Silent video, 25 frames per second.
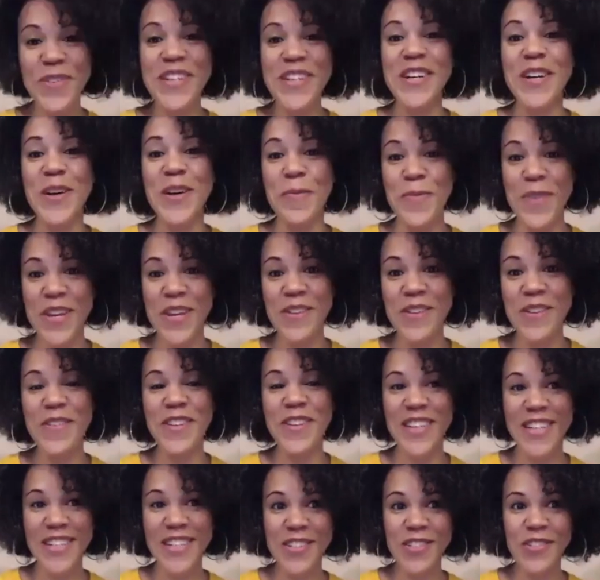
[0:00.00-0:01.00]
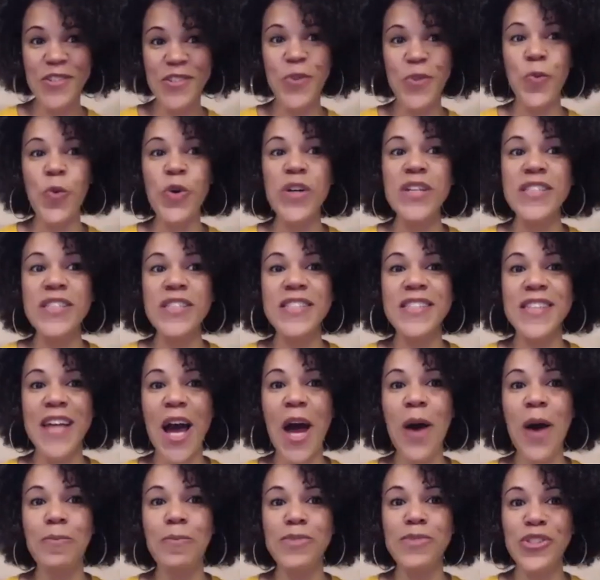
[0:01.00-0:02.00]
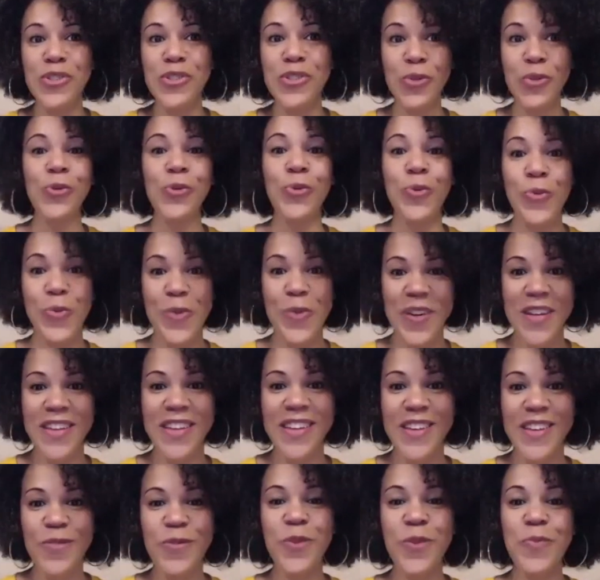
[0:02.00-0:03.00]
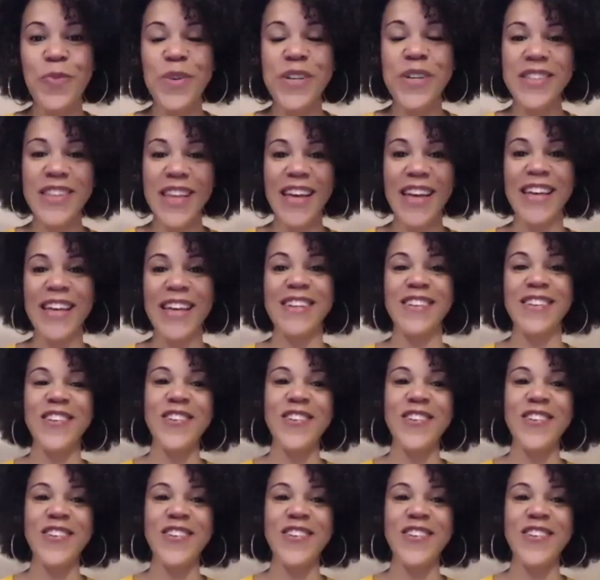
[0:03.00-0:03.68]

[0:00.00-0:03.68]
a committed relationship. What stops you? We'll put like